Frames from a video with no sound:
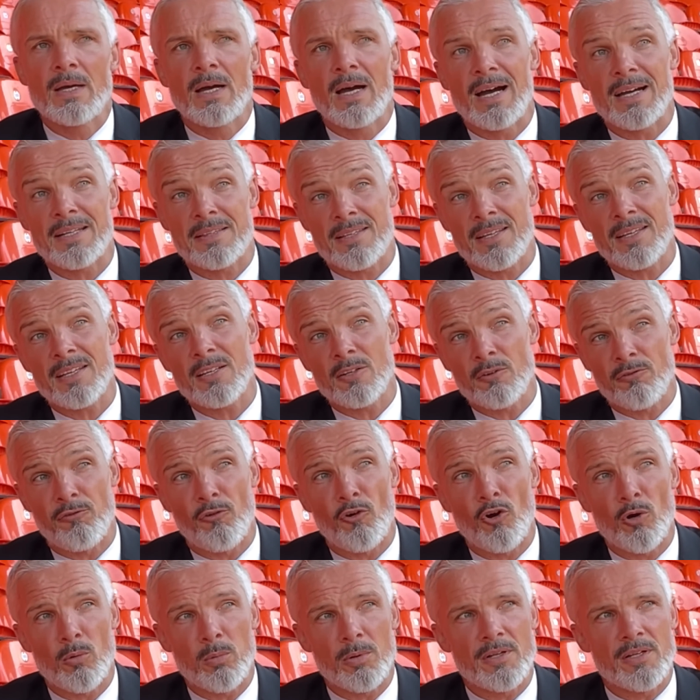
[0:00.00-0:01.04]
I think in the
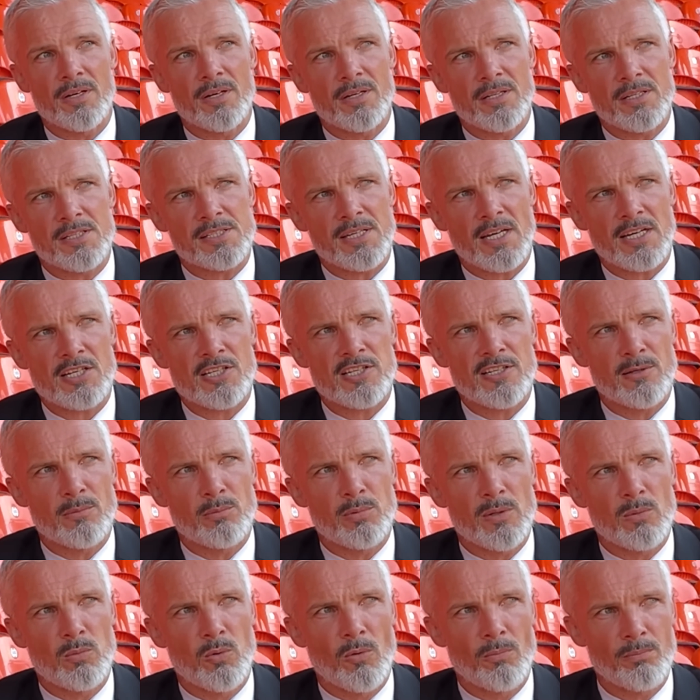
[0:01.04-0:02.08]
forward areas, actually,
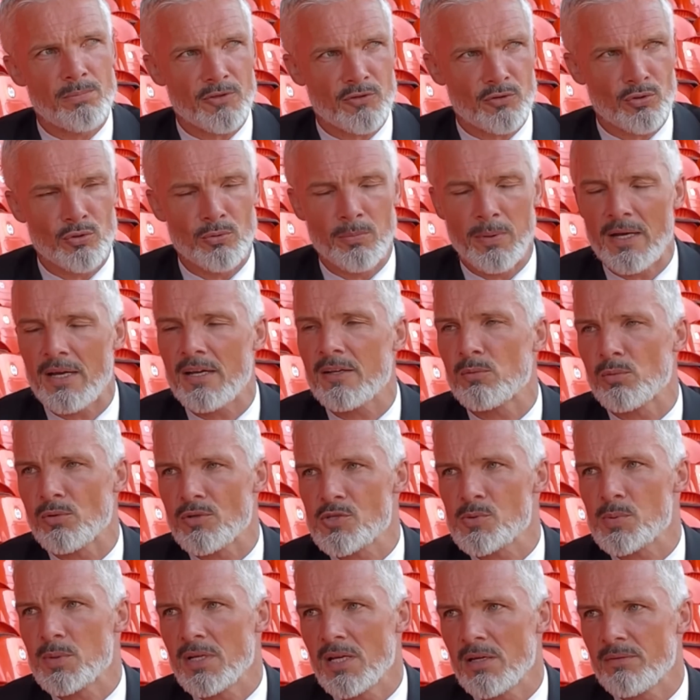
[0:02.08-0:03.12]
we won't be too bad
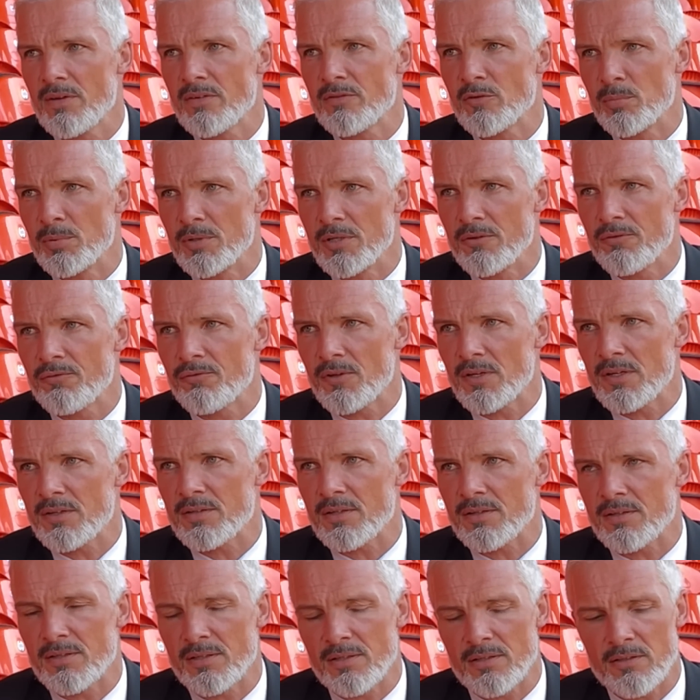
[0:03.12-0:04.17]
once we have everybody fit.
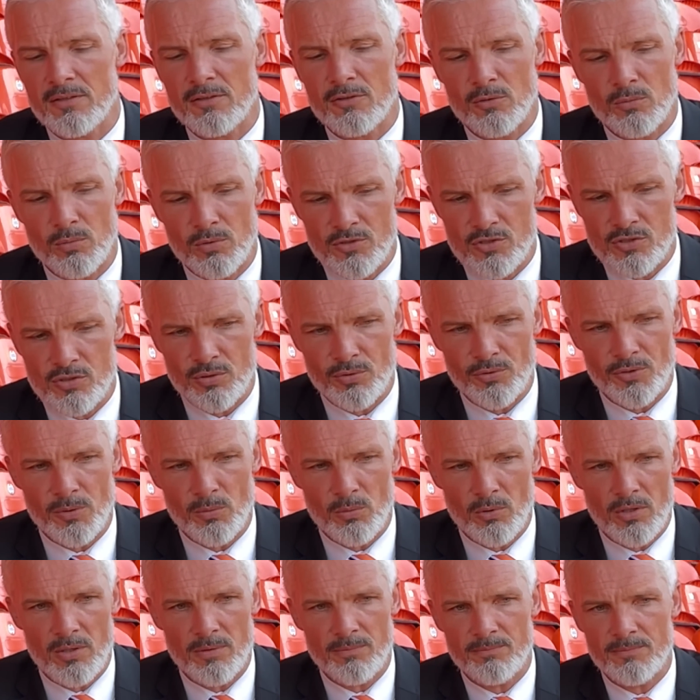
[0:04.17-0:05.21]
I think, you know, once Tony
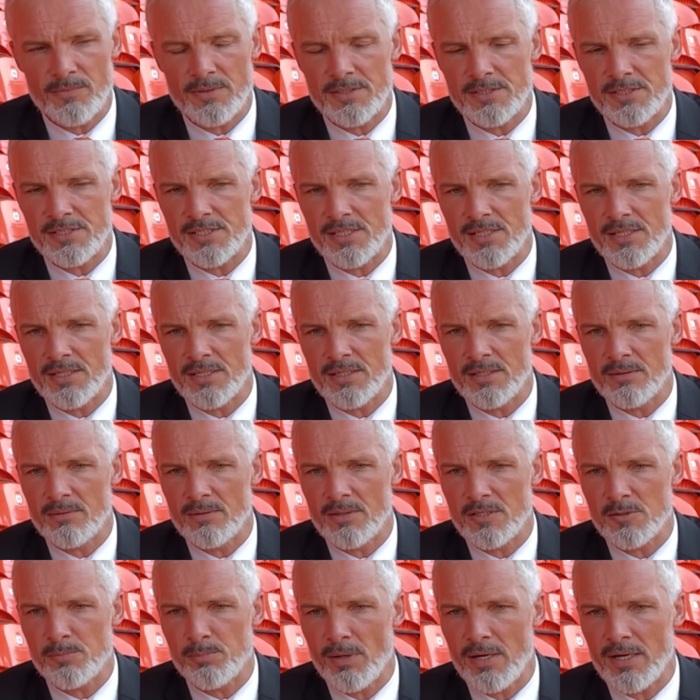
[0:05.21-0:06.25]
Watt
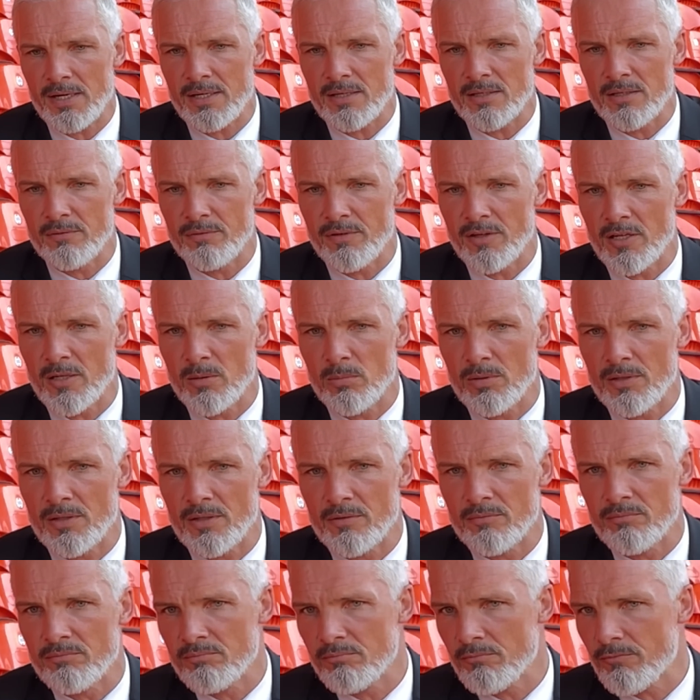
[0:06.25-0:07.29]
is back and available
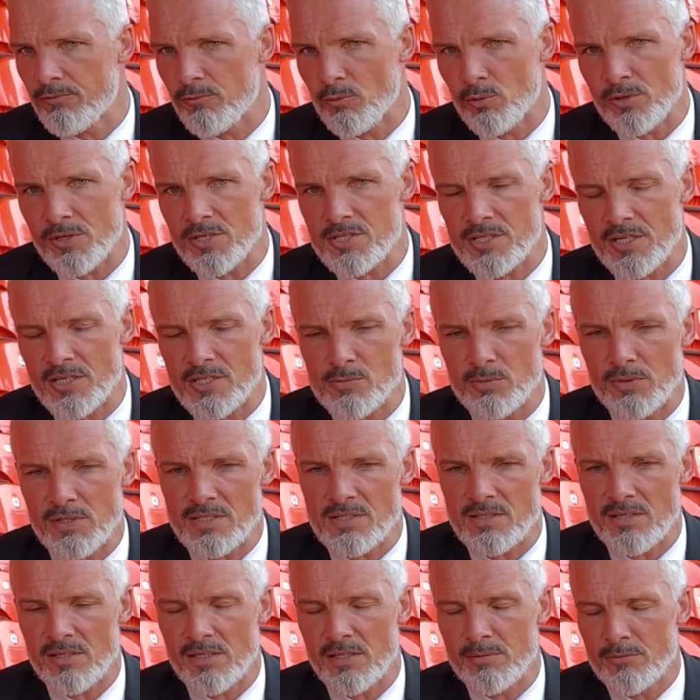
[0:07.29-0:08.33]
in 4 to 6 weeks'
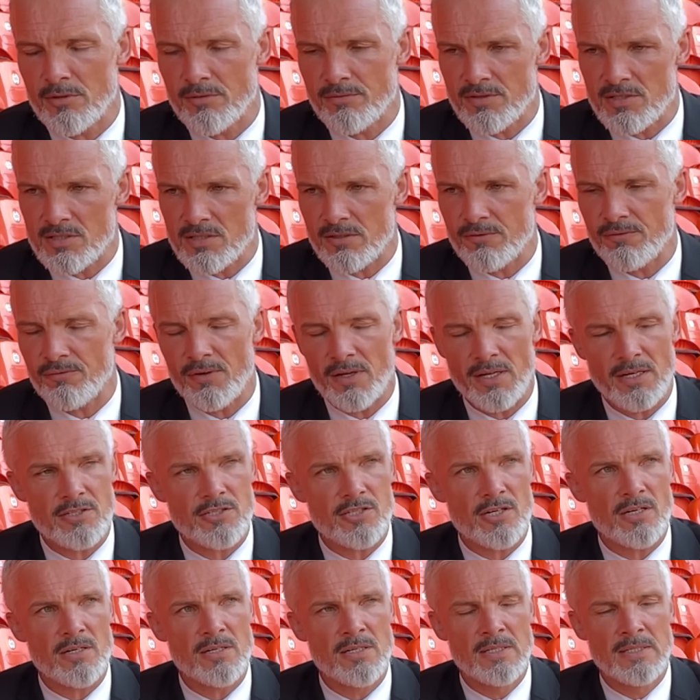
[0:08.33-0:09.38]
time, obviously
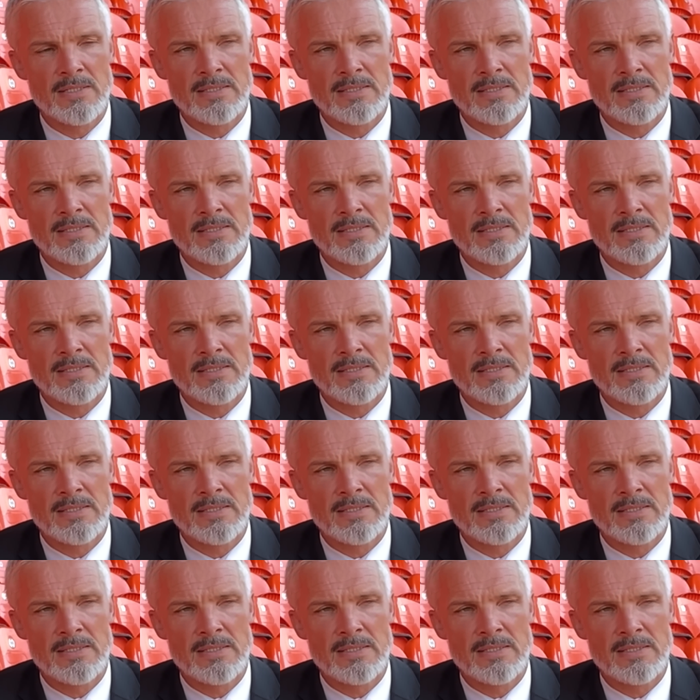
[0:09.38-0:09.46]
Fletcher,